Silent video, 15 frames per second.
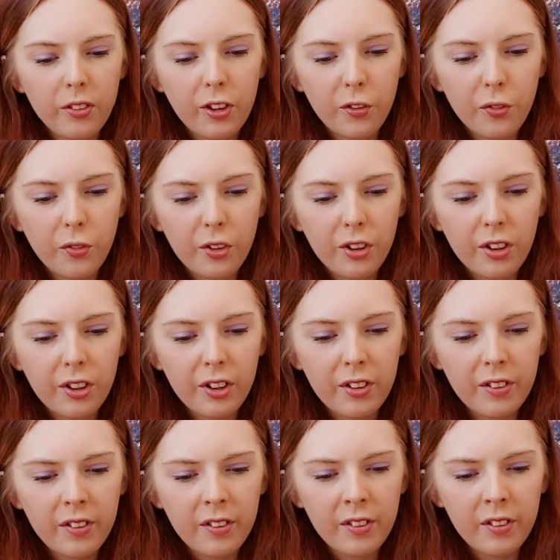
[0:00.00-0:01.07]
different
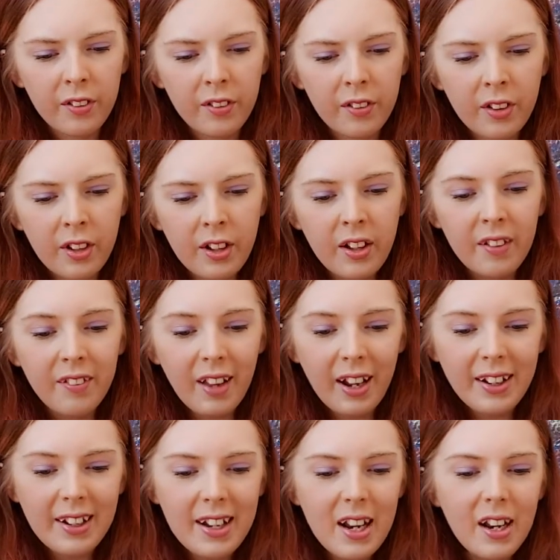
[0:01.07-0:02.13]

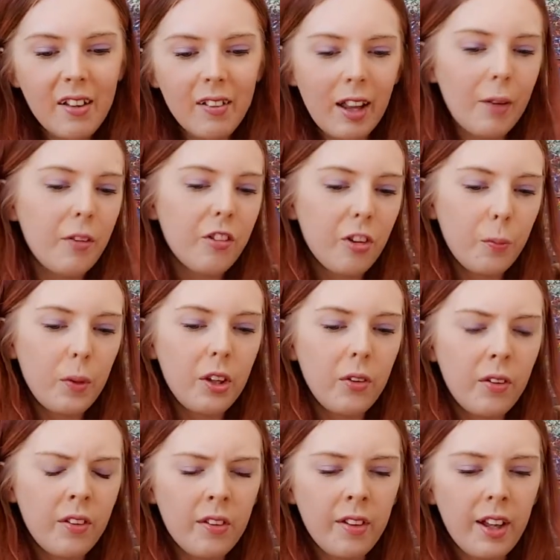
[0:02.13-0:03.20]
techniques like we've just been
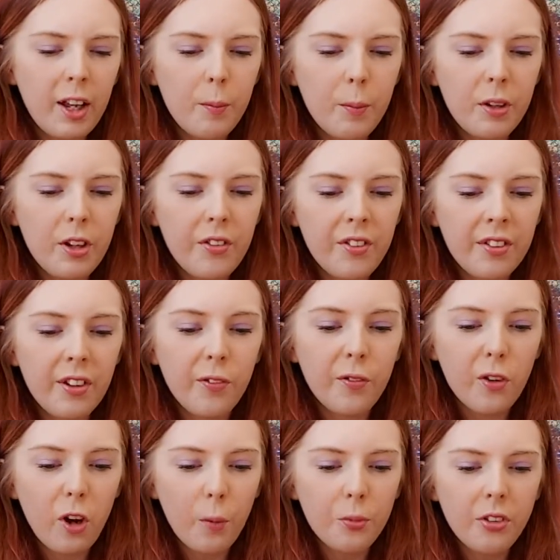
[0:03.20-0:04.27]
doing today, but using
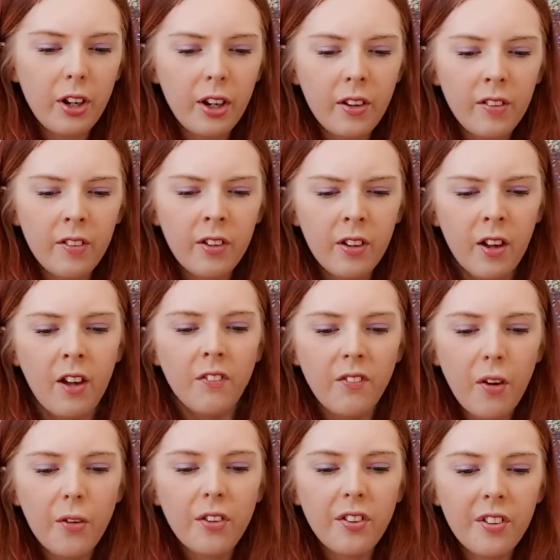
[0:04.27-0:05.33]
different objects and
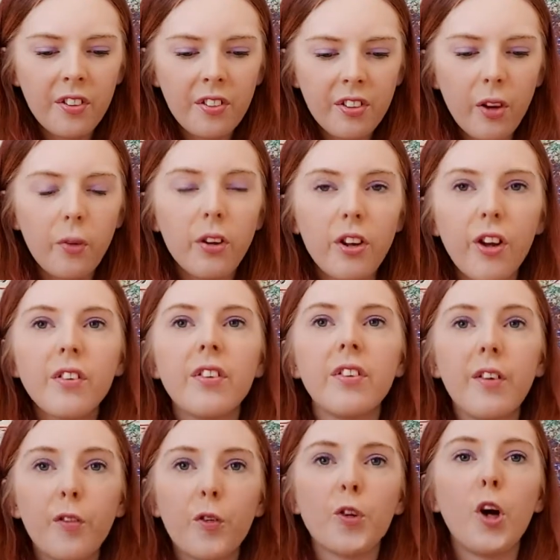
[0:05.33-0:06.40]
focusing solely on
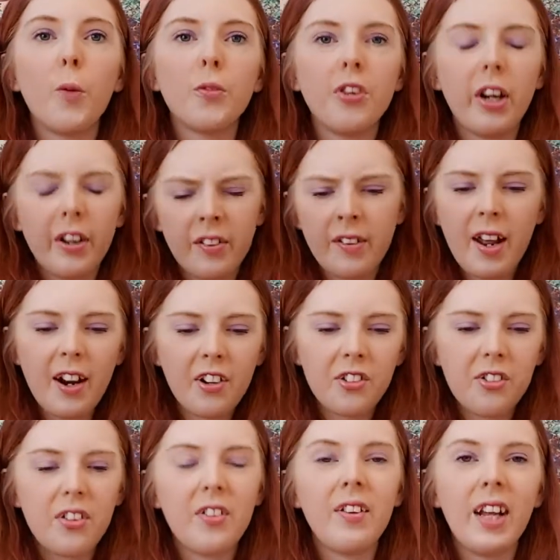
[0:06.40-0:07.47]
different objects,
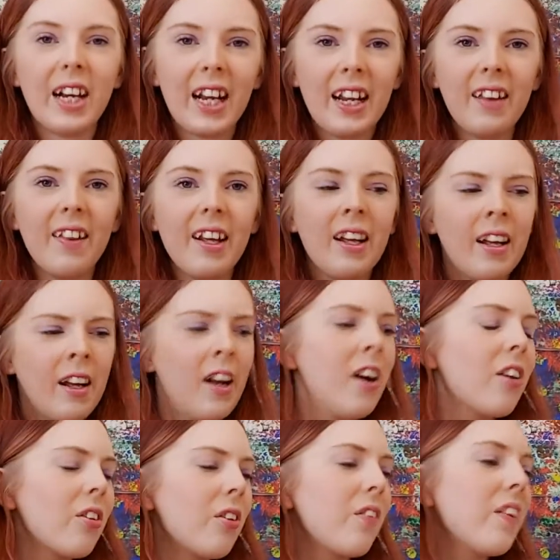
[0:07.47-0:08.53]
textures and that kind of thing.
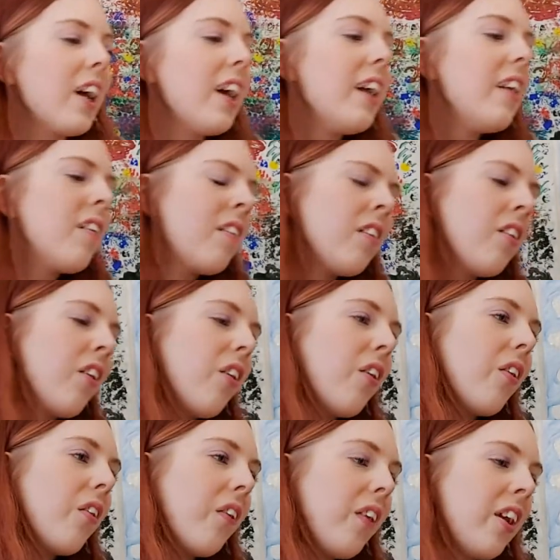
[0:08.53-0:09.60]
So if that is
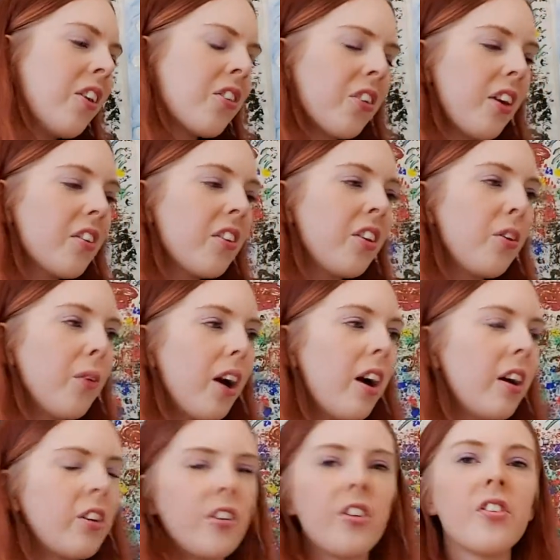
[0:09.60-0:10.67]
your interest and you are
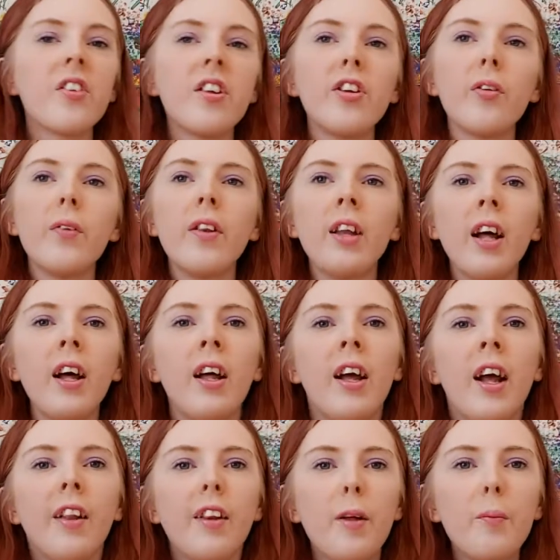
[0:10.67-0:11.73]
interested in doing that,
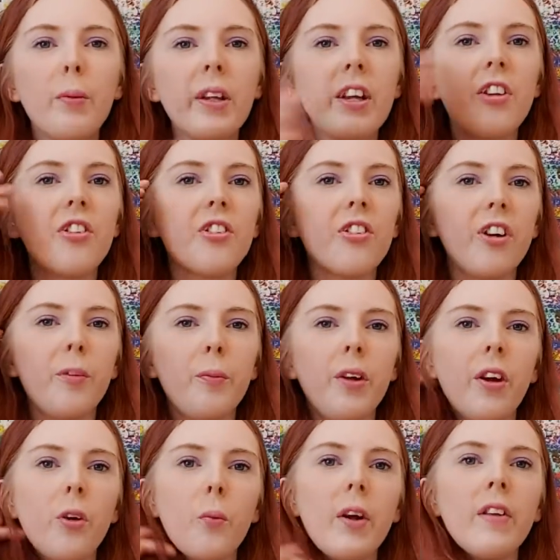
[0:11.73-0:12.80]
then please join me
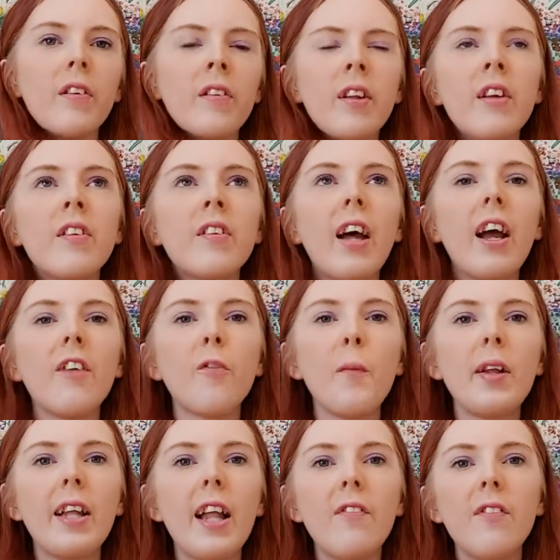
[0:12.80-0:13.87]
on a Wednesday starting from
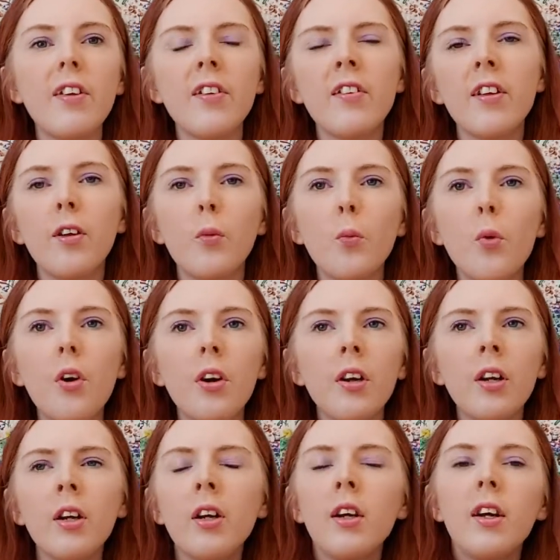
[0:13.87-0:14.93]
11 till 1.
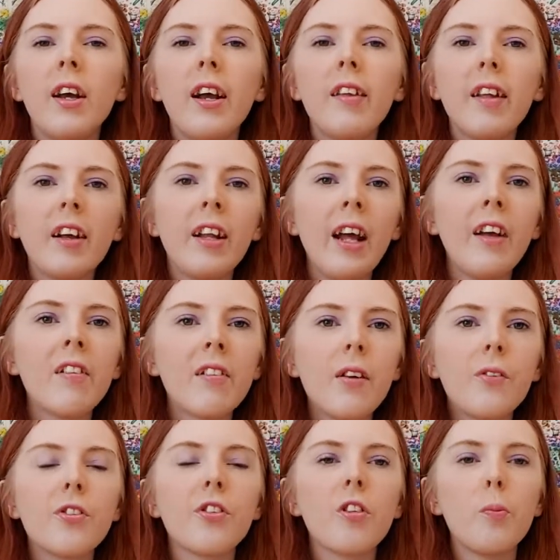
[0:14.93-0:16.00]
It's like a nice
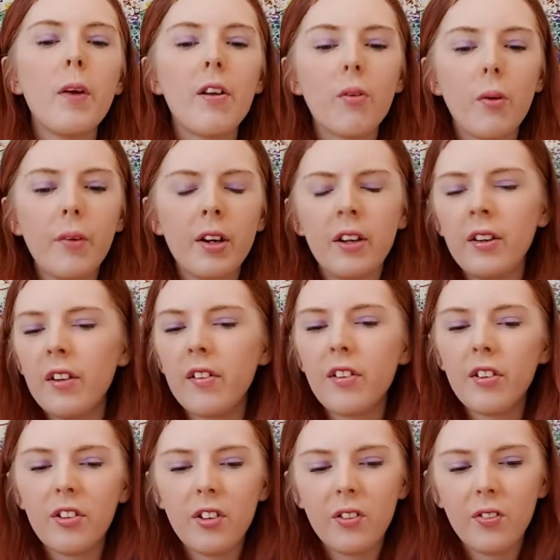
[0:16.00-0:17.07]
social space where we can
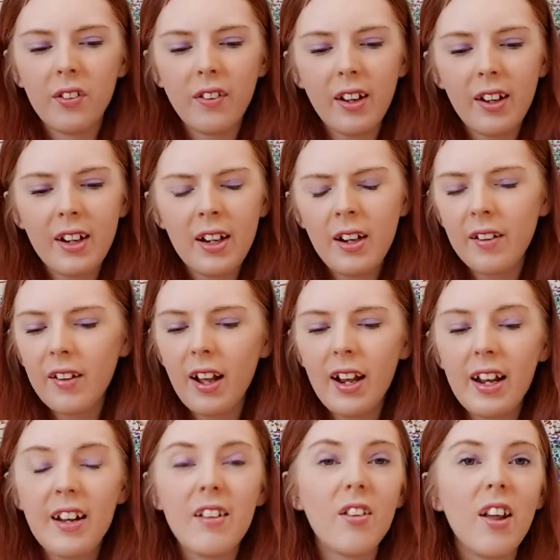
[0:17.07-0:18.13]
discuss different techniques,
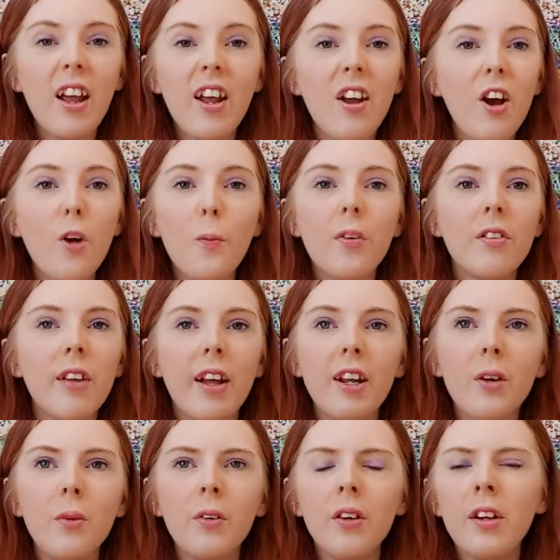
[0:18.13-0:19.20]
and it's open to
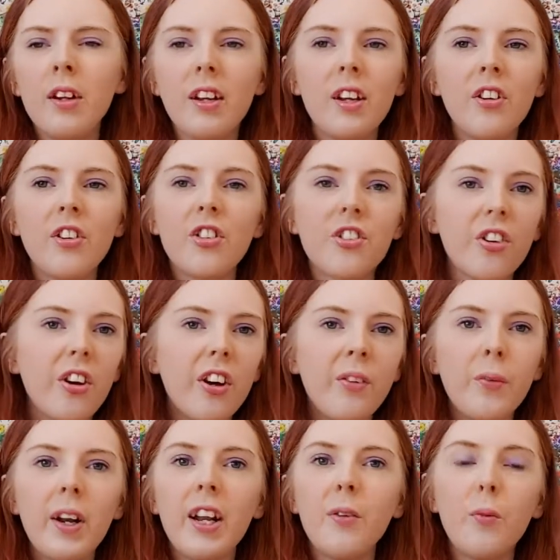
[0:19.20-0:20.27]
anyone, and you can just join
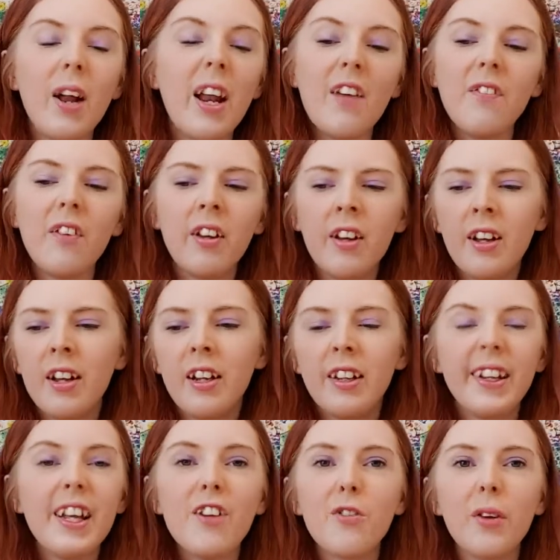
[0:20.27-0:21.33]
whenever,
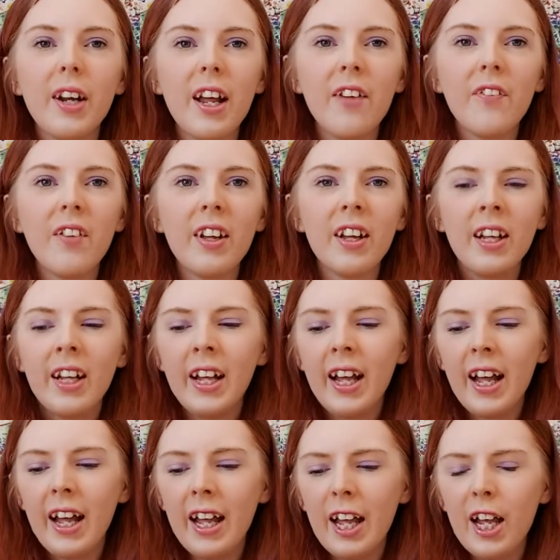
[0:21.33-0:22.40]
leave whenever,
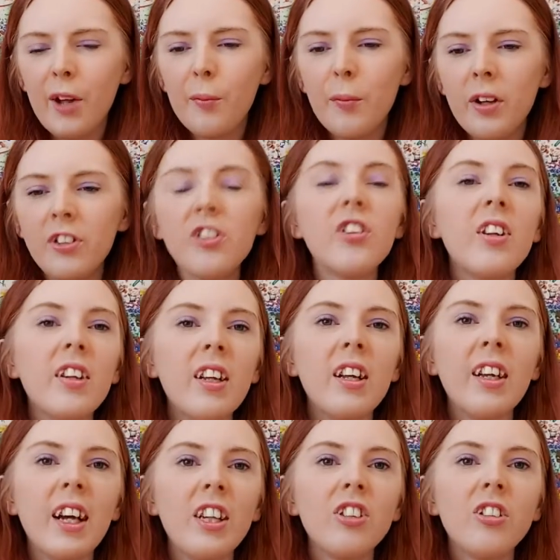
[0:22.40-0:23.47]
and just a
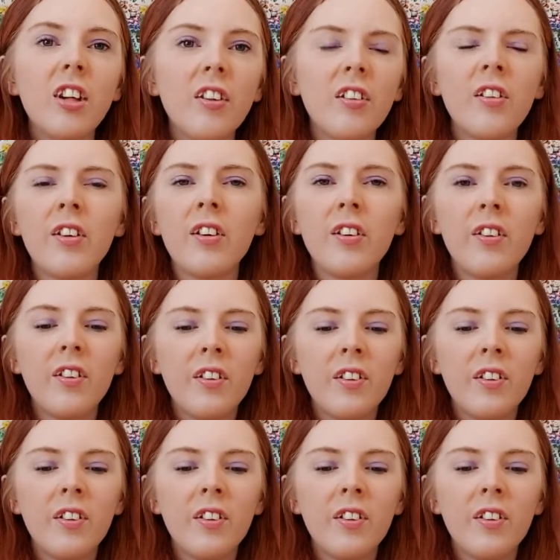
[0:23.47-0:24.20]
nice chance to